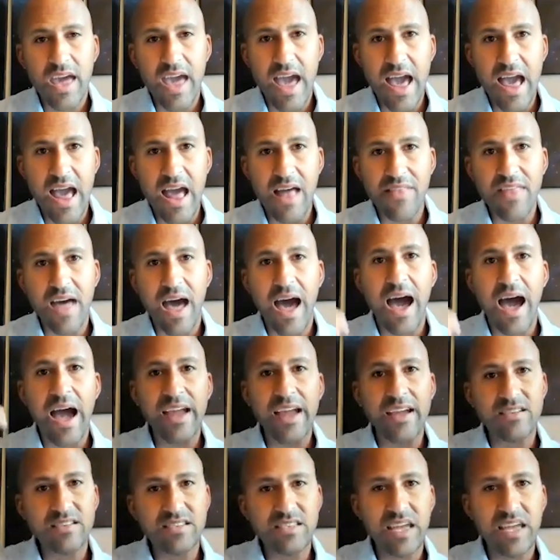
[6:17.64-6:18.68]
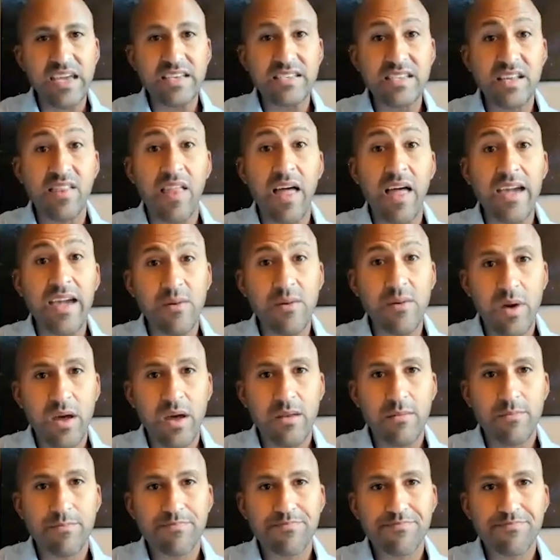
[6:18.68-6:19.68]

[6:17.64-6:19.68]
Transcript: and the highest state is enlightenment.